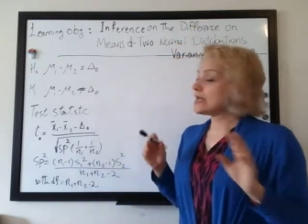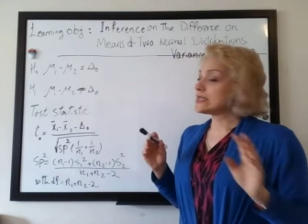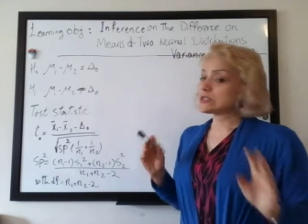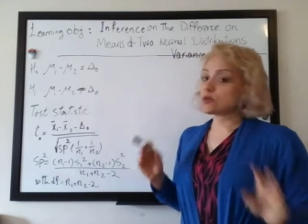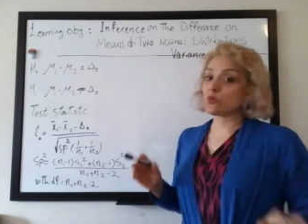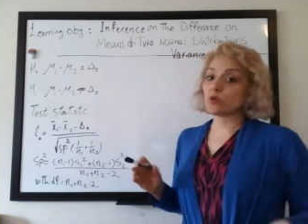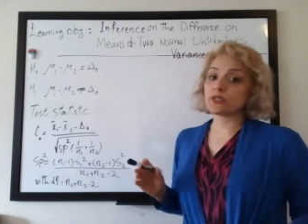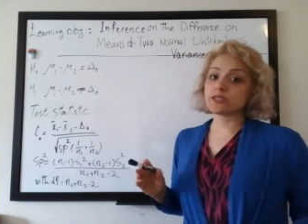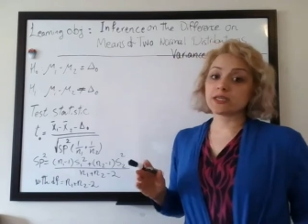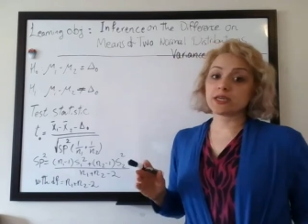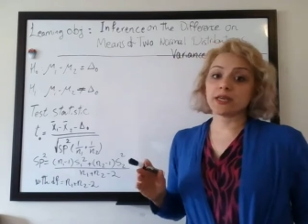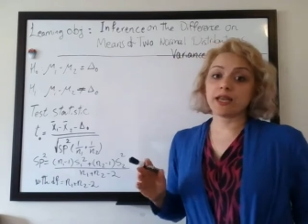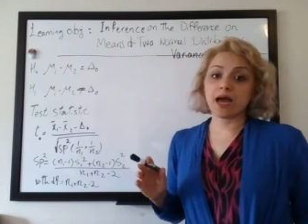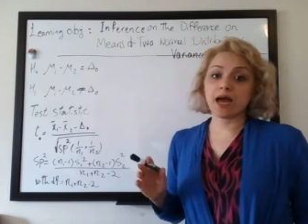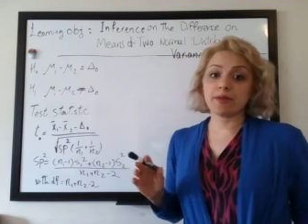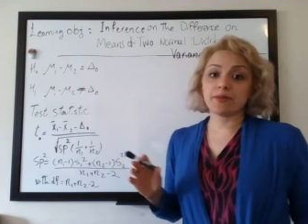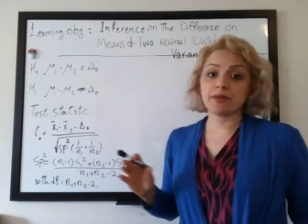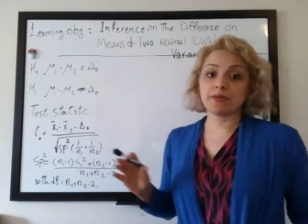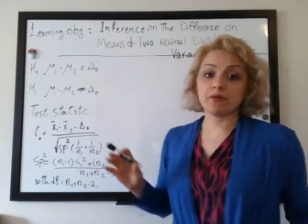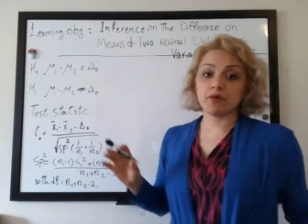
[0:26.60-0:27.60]
So what's going to
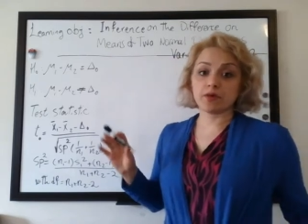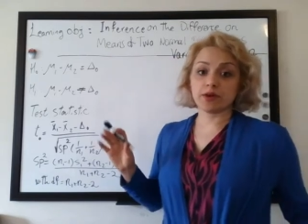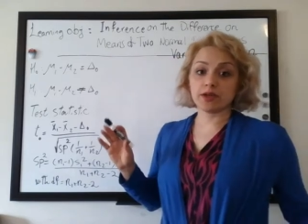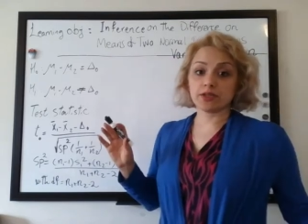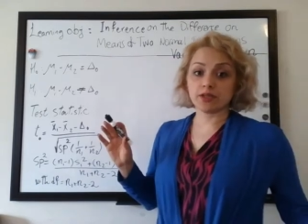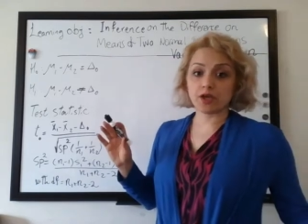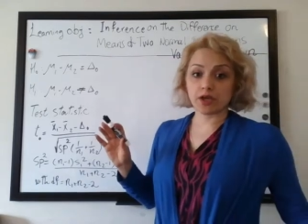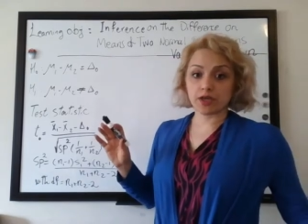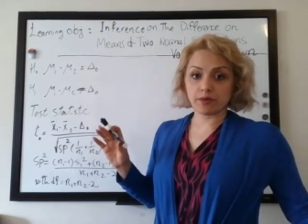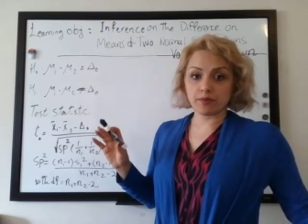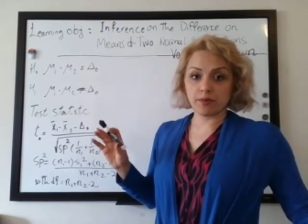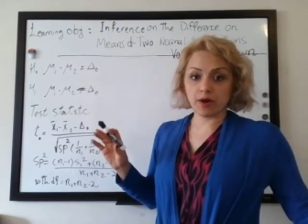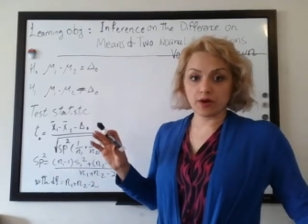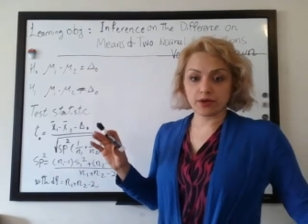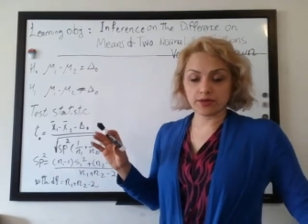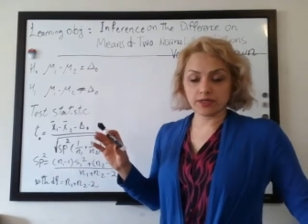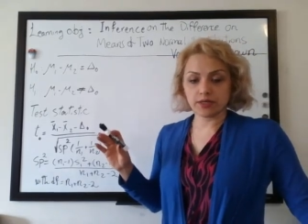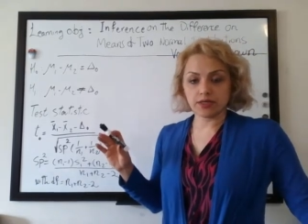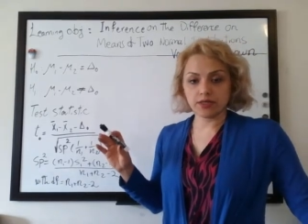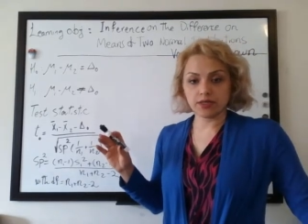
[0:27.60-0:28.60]
happen? We want to talk
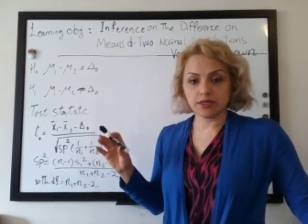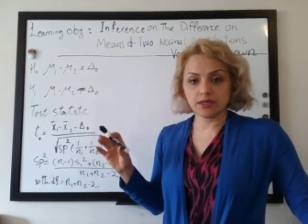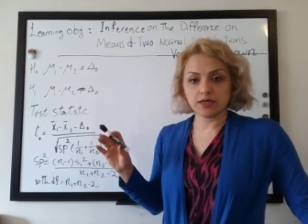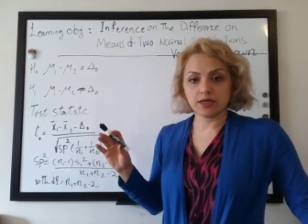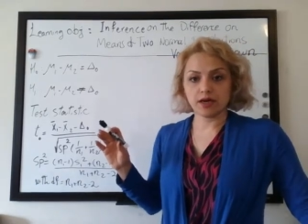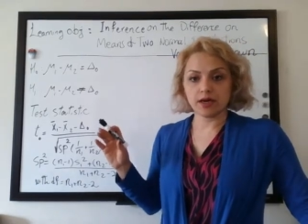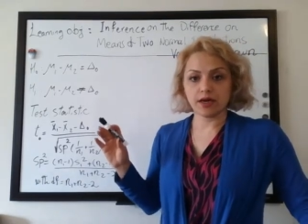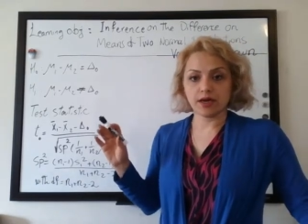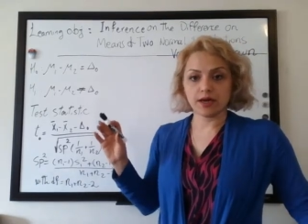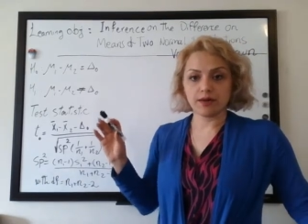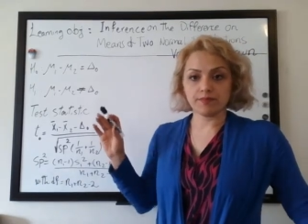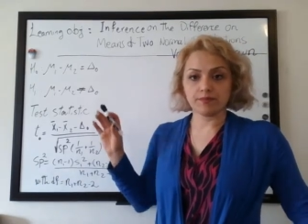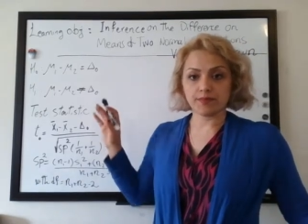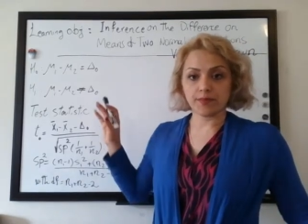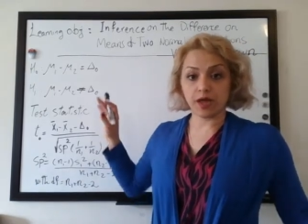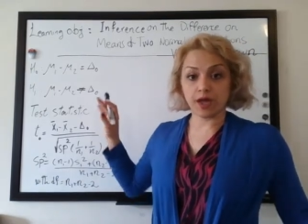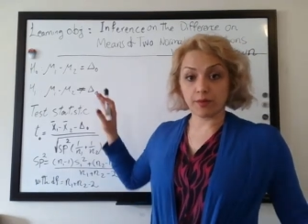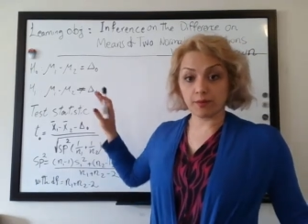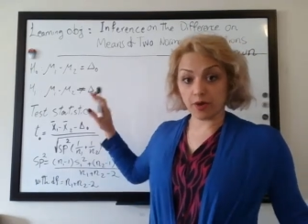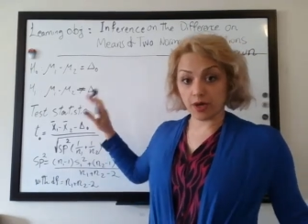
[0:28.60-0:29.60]
about the um,
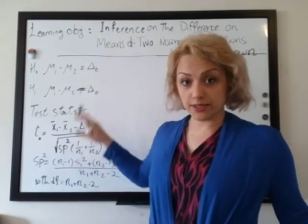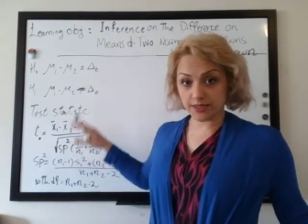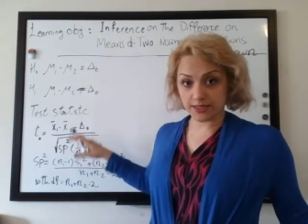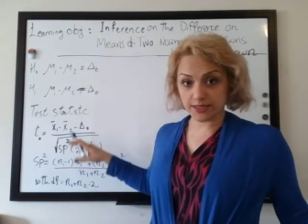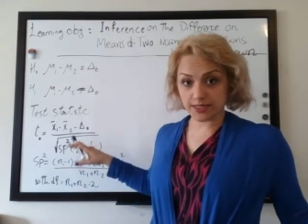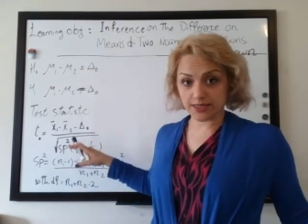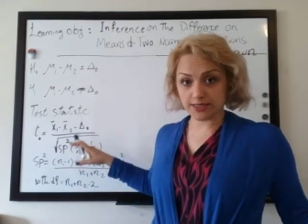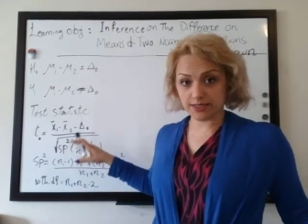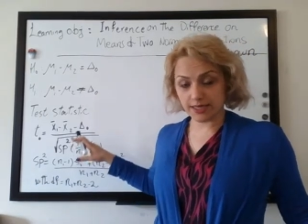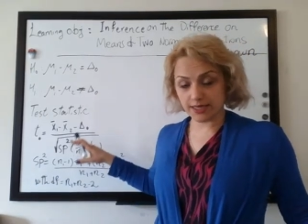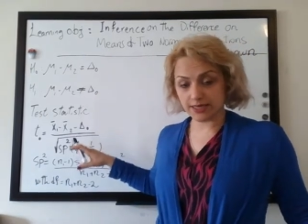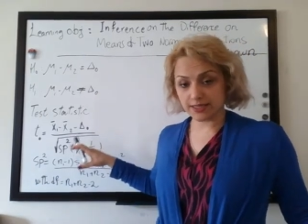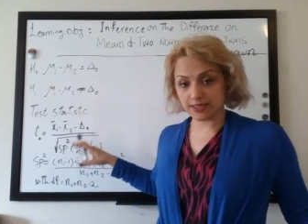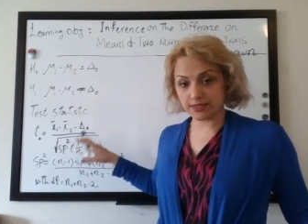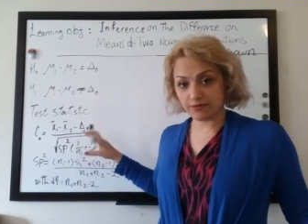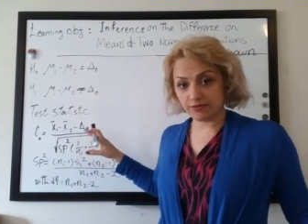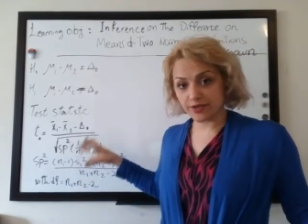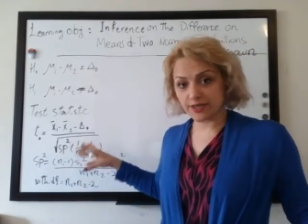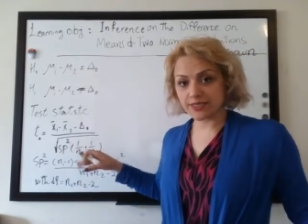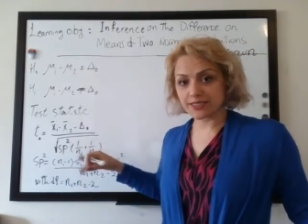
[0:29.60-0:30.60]
hypothesis
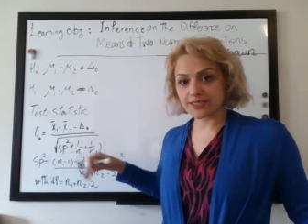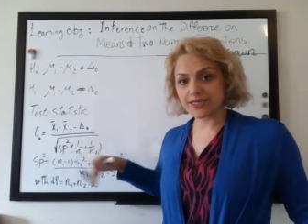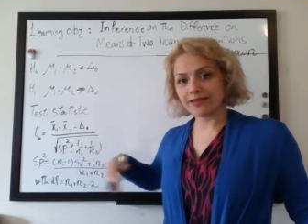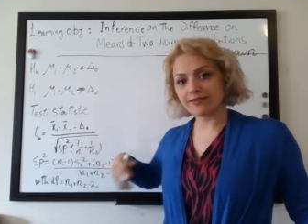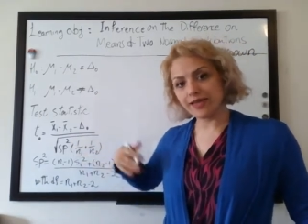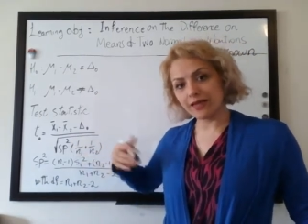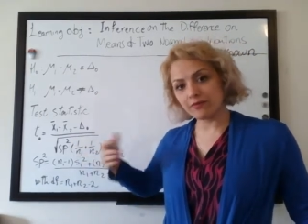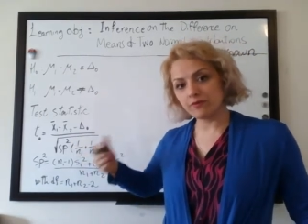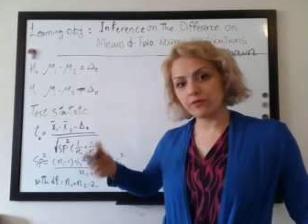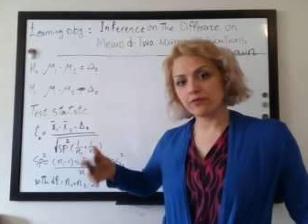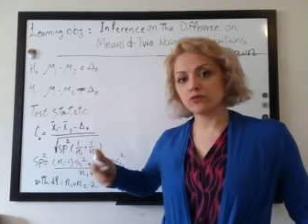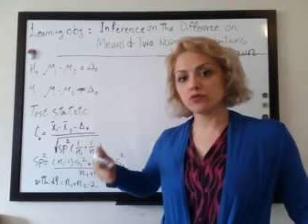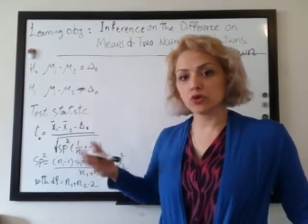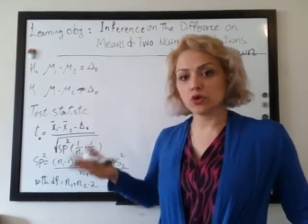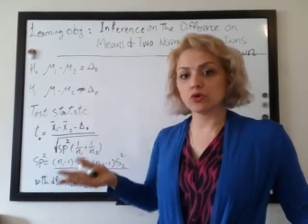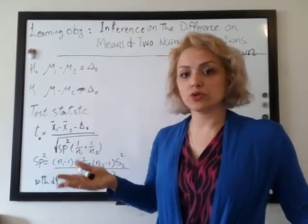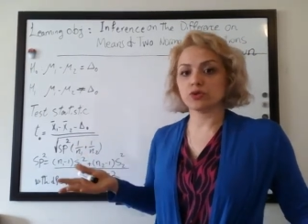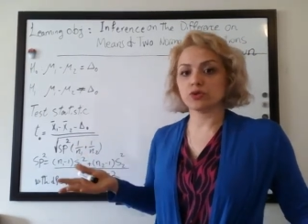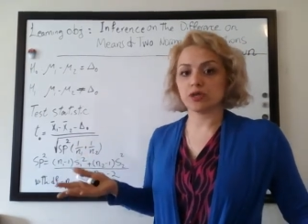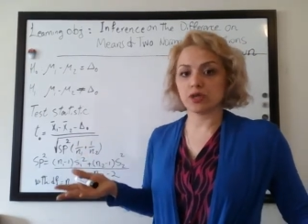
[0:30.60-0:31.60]
test first, and then we would
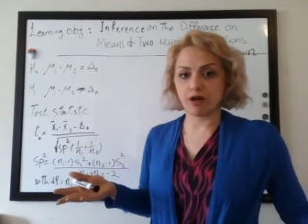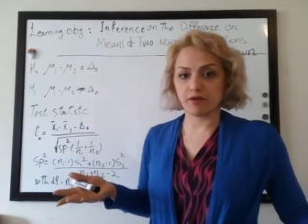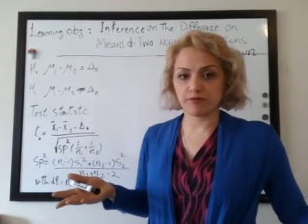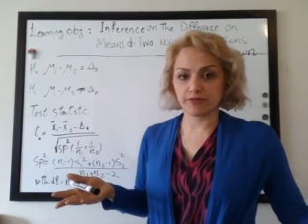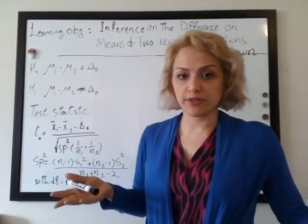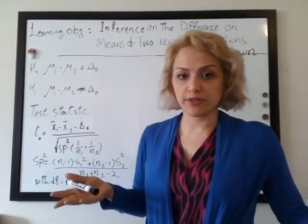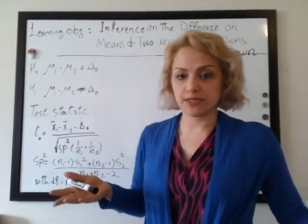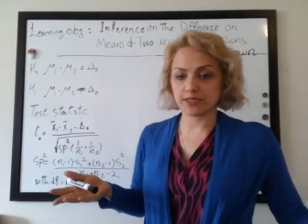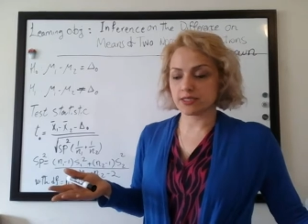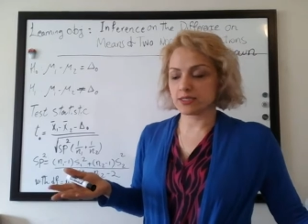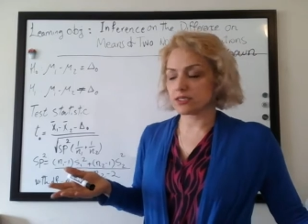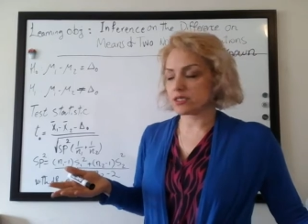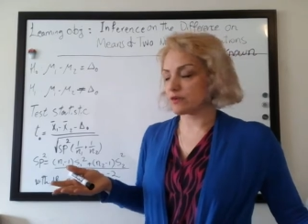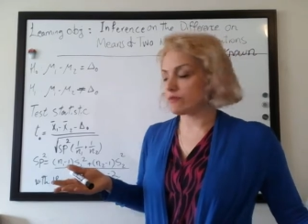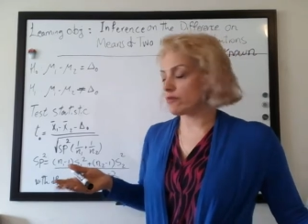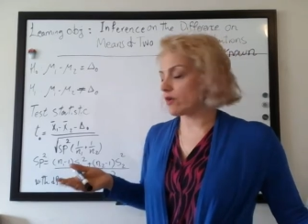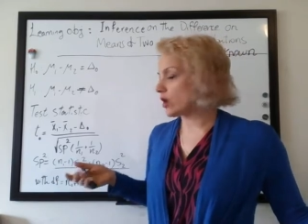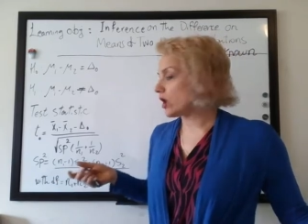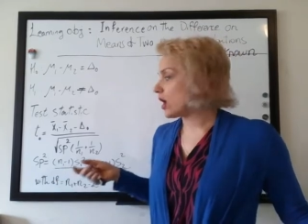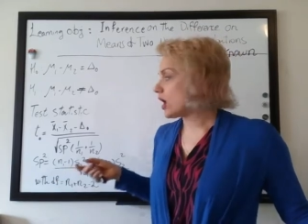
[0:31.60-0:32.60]
go to the confidence
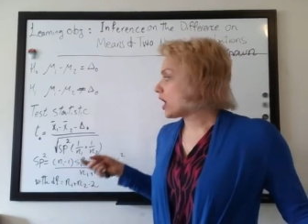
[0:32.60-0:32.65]
interval.